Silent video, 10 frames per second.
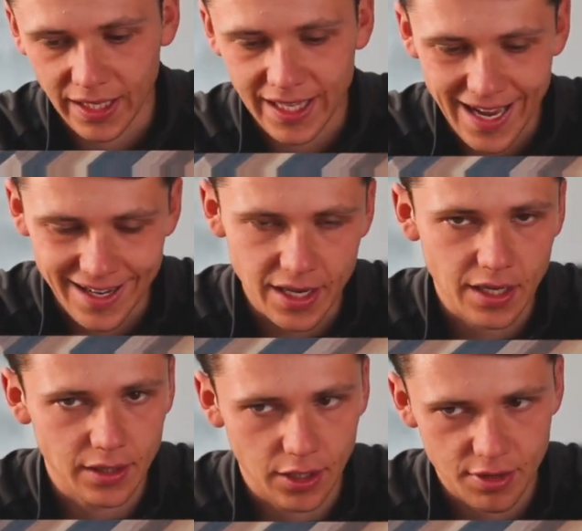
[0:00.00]
Again, you
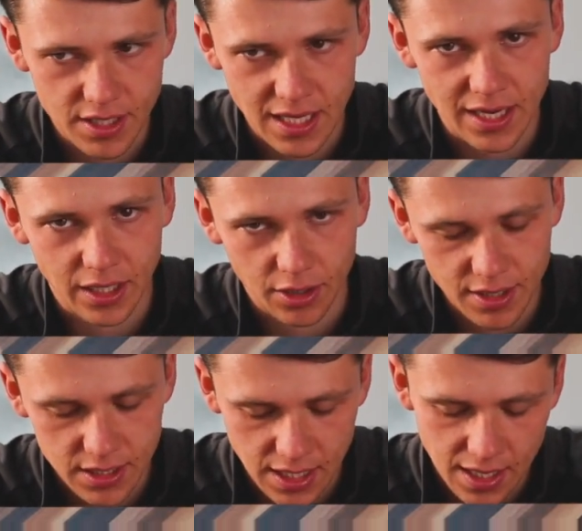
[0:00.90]
can decrease that and
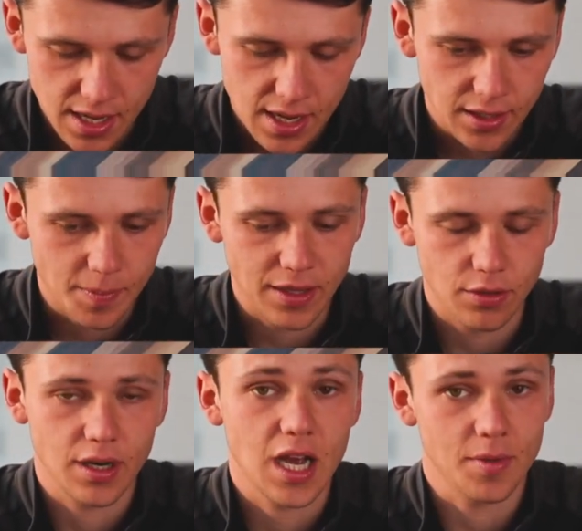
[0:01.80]
increase that depending
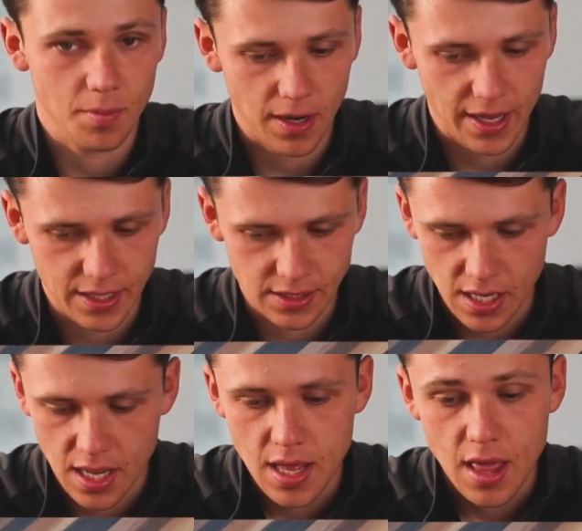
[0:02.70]
on how many players
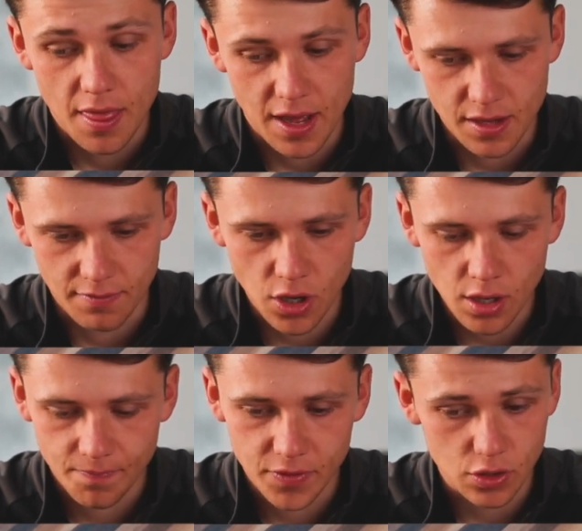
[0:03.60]
that you've
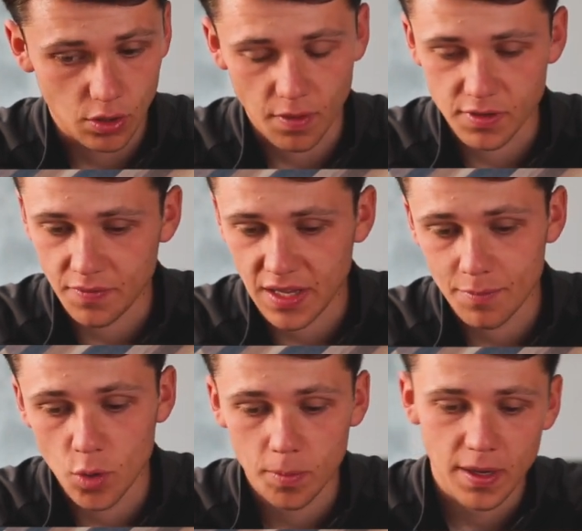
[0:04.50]
got. So obviously if you have
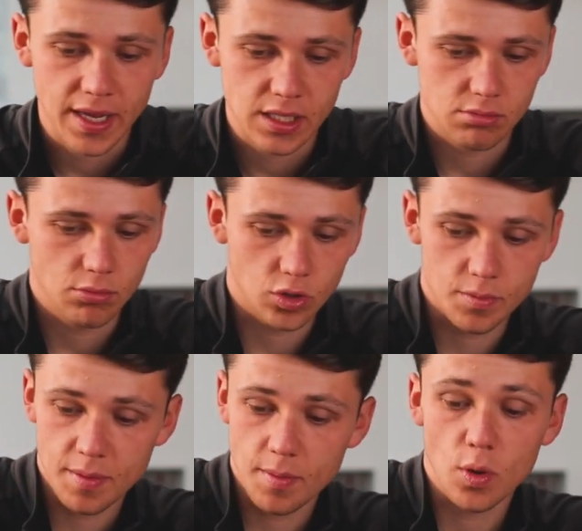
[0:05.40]
more players, look to
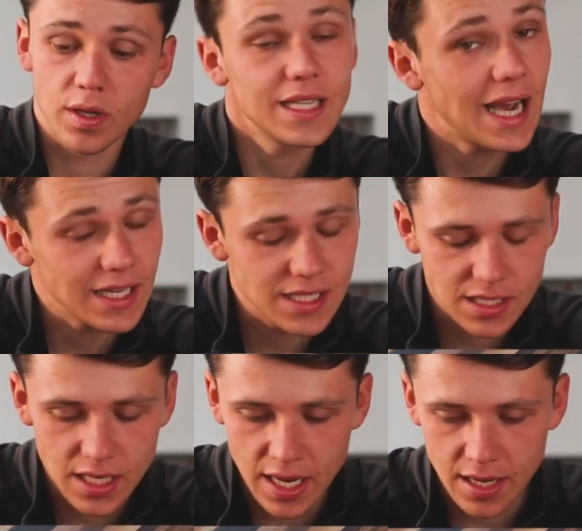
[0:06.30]
maybe put attackers
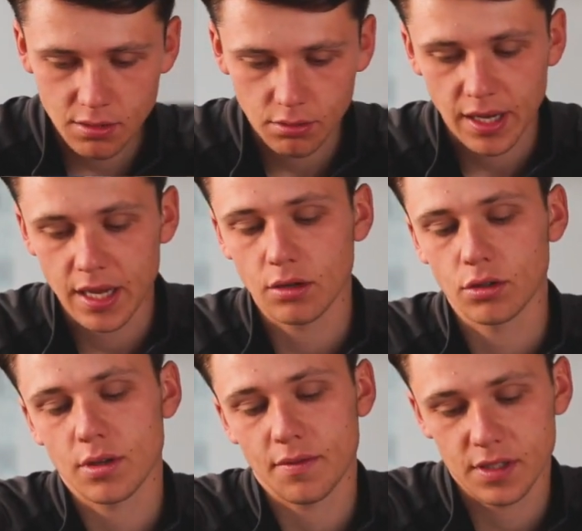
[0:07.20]
in there. Okay, you can look
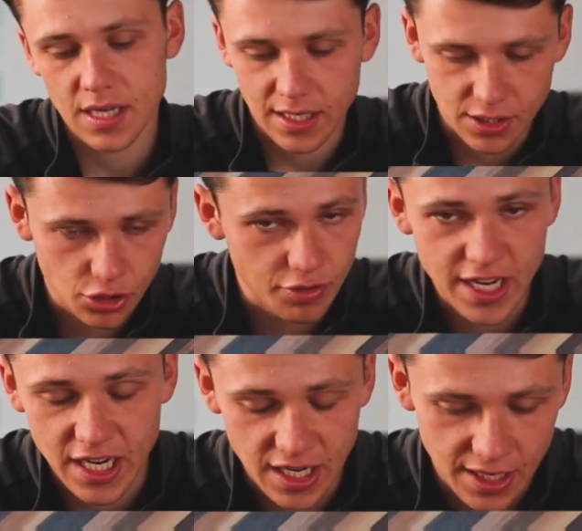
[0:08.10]
to have attackers
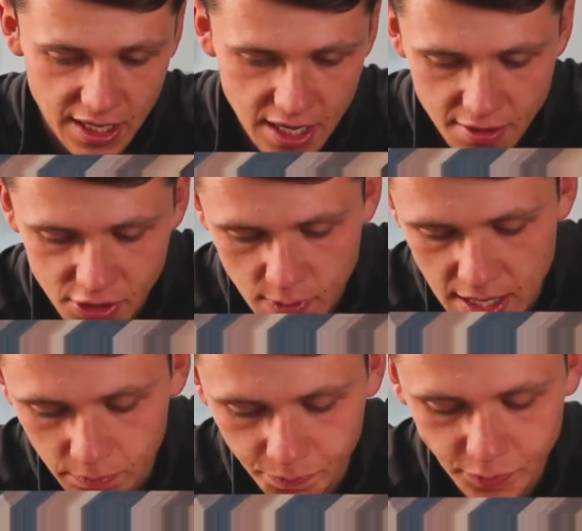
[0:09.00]
screening in here as
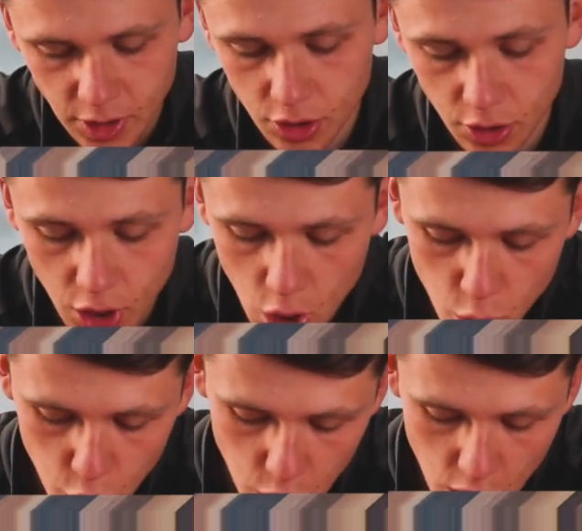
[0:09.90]
well. So the
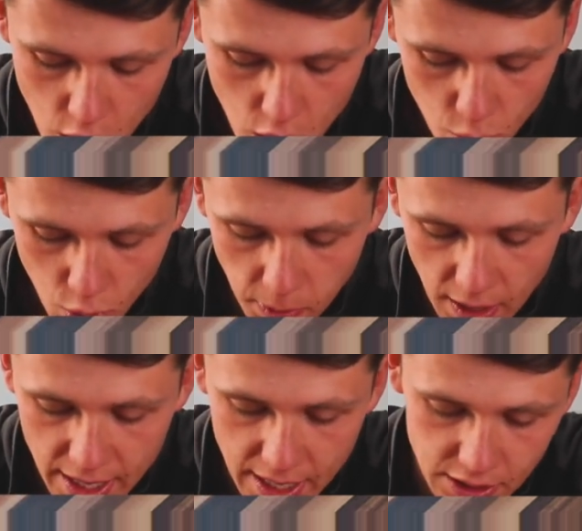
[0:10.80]
coach will
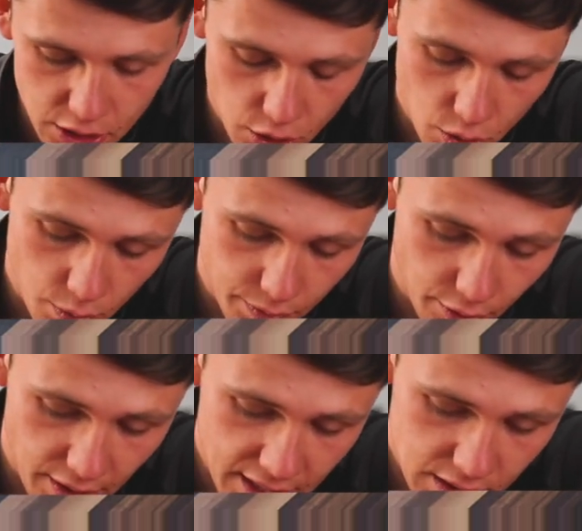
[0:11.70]
play into the
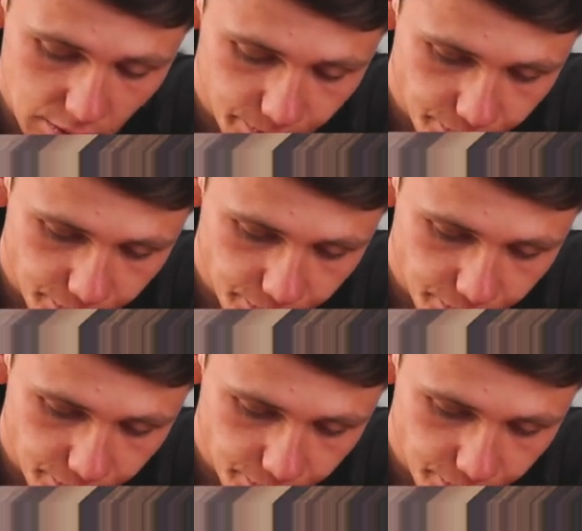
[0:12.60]
greens.